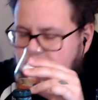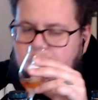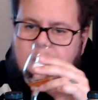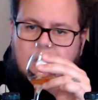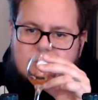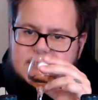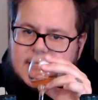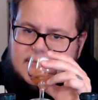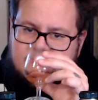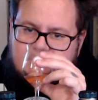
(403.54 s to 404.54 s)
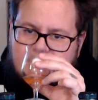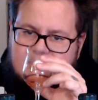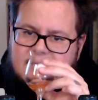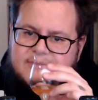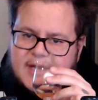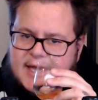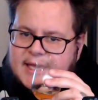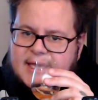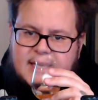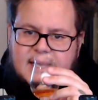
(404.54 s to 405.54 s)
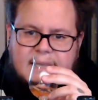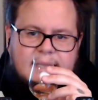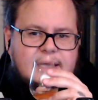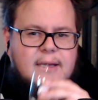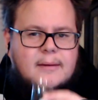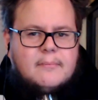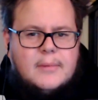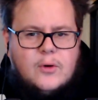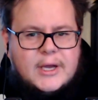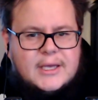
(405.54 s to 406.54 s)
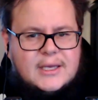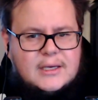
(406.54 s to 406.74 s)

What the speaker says: Also get this like this eggy like meringue,